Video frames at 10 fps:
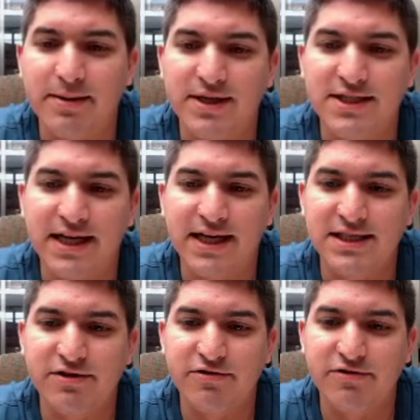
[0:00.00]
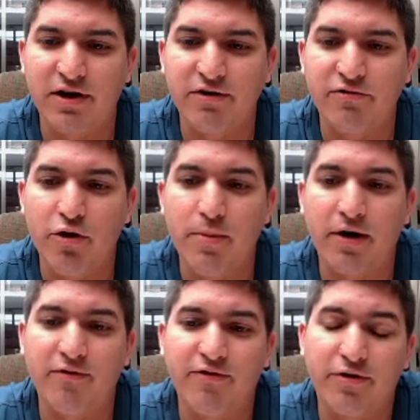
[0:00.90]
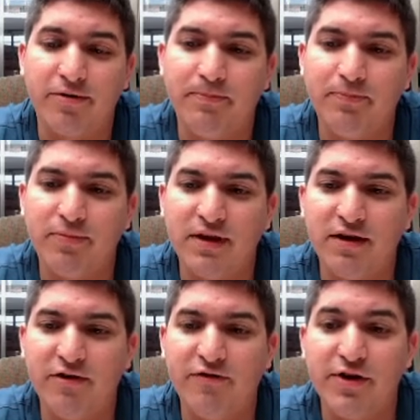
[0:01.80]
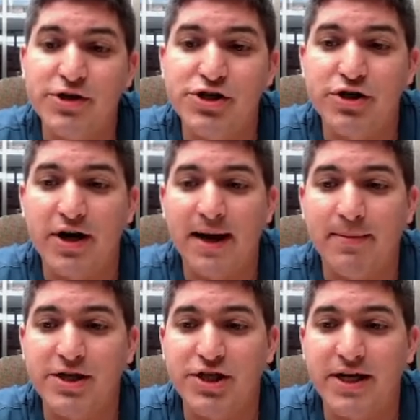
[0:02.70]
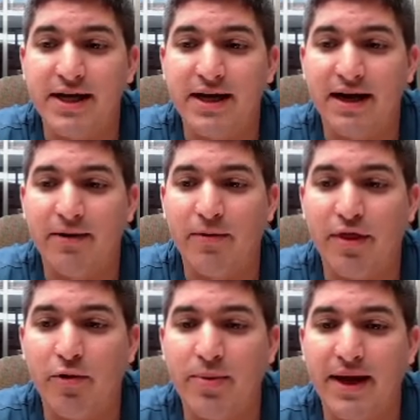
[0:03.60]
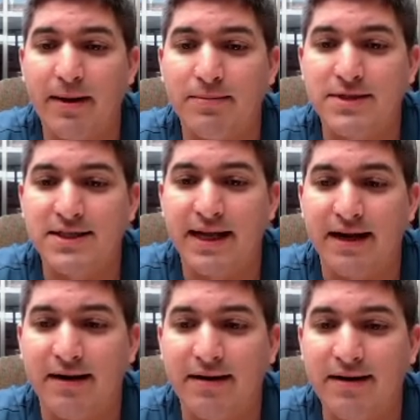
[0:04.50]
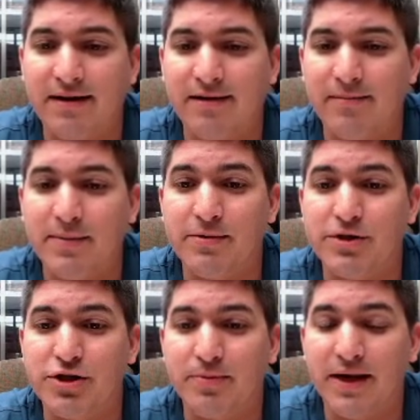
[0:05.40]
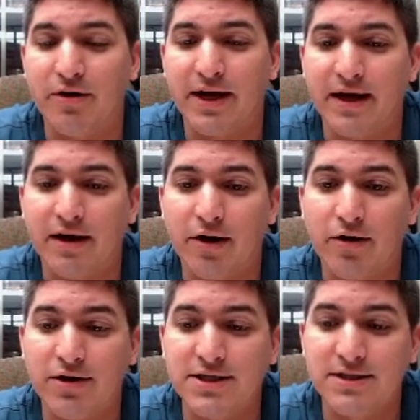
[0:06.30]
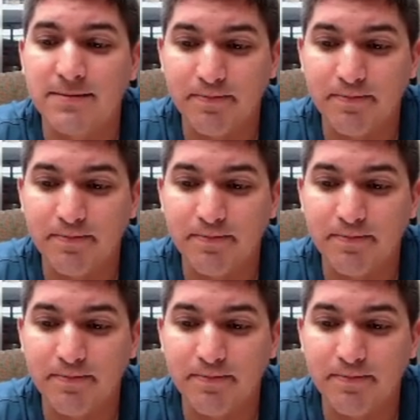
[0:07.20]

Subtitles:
But say it's a role model for future MEG with OPMs, then maybe we should be looking at clocks,